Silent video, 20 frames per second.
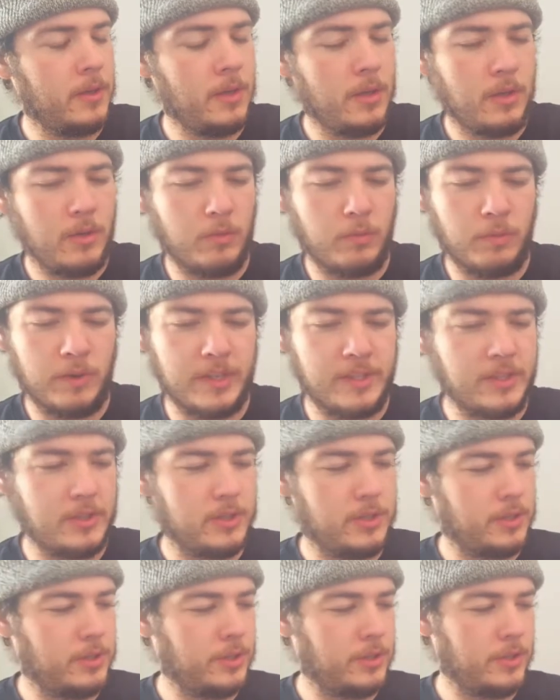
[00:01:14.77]

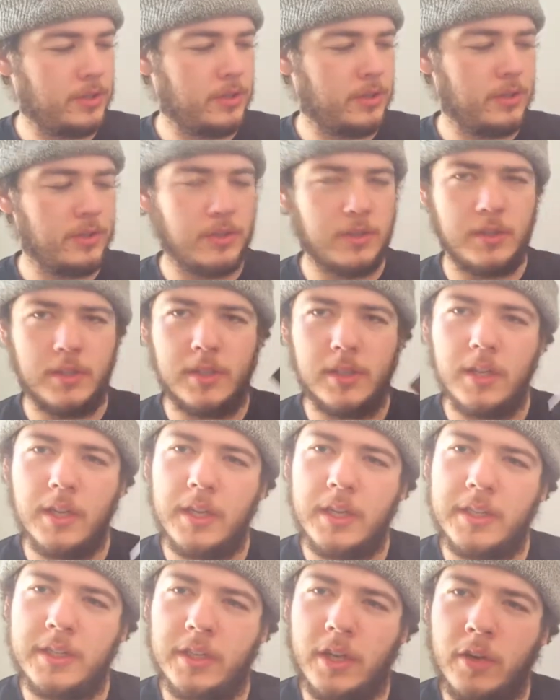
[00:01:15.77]
which
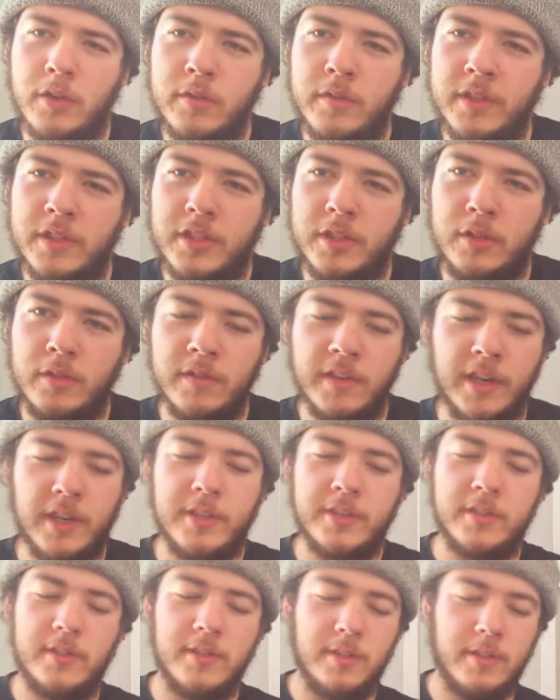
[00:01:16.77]
is over
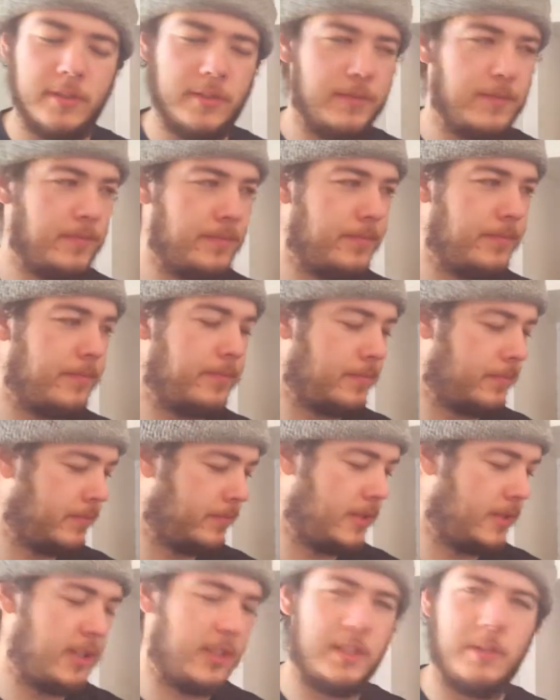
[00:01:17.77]
2,000.
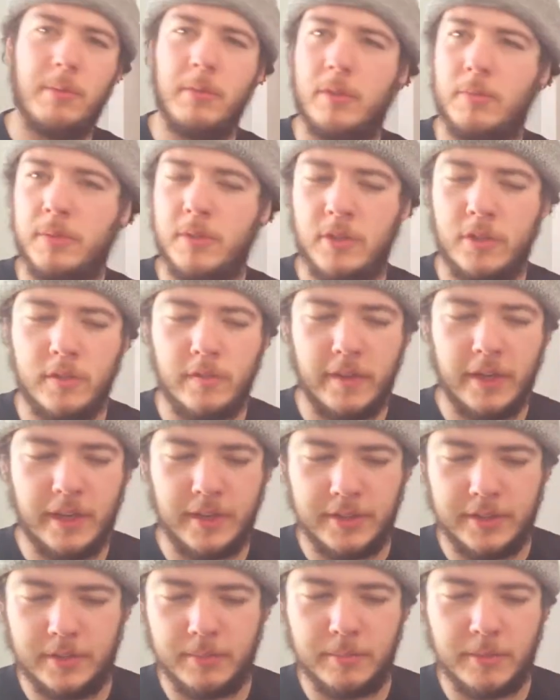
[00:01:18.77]
It's supposed to be
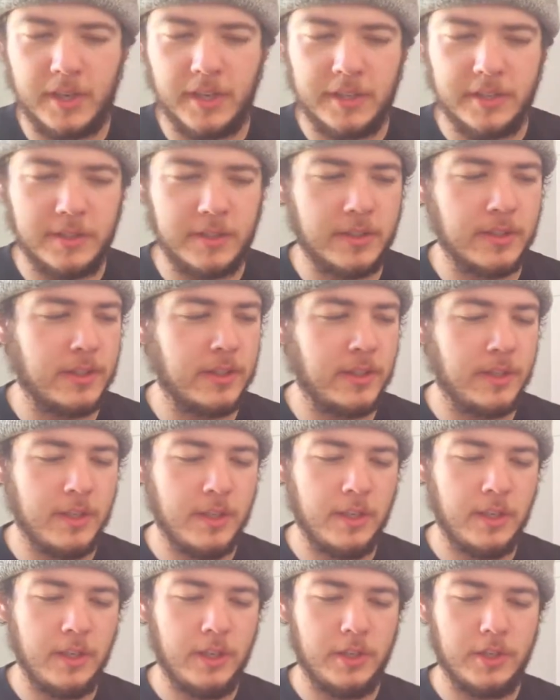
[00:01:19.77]
2,000 pressed.
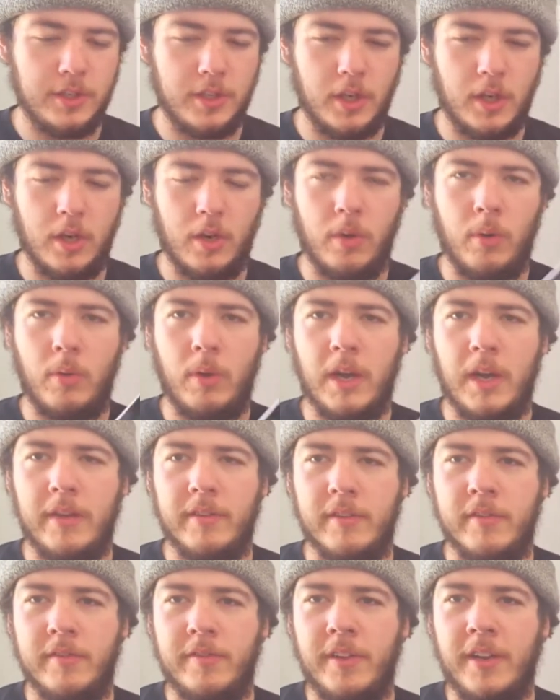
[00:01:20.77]
So I have
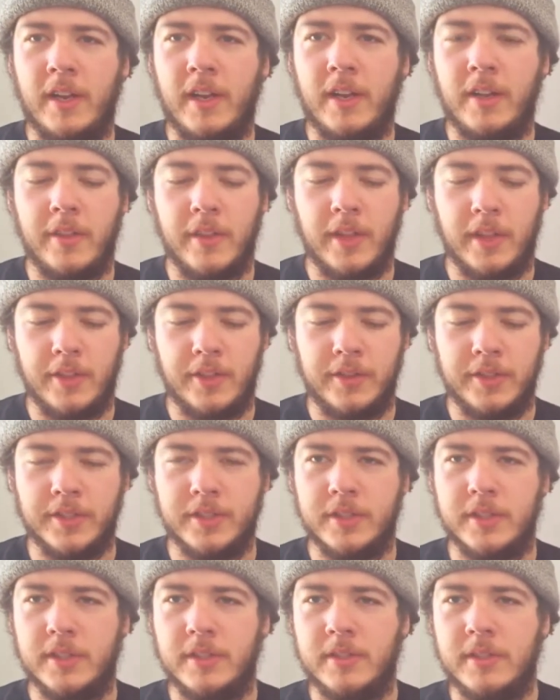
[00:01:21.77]
a feeling that
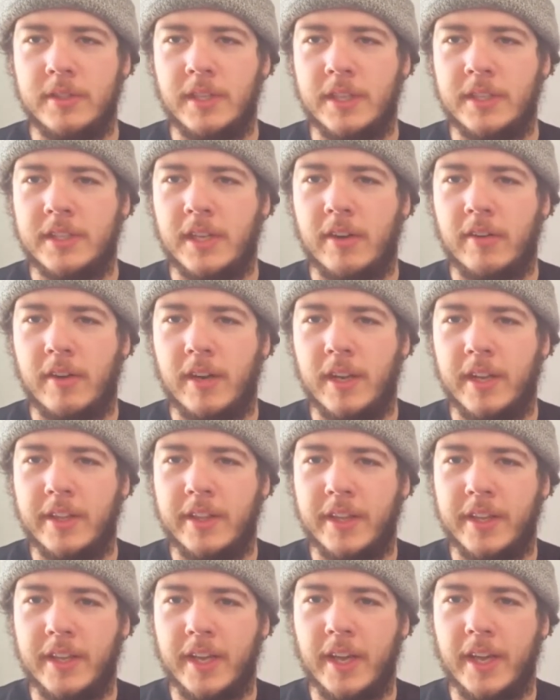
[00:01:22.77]
doesn't necessarily
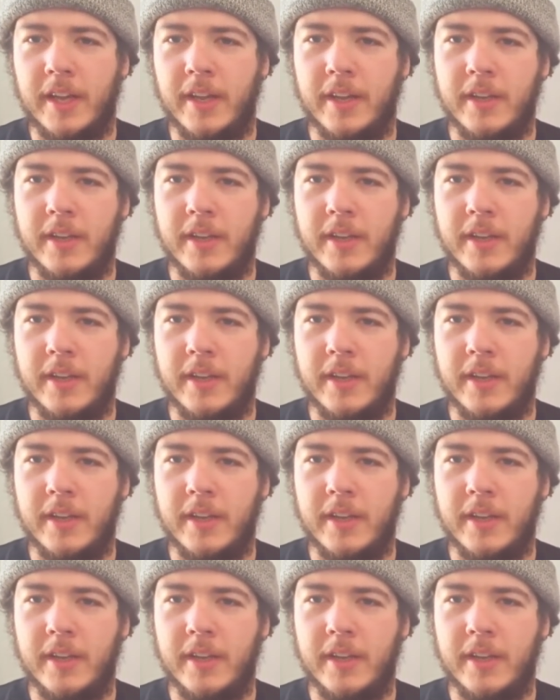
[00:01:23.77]
indicate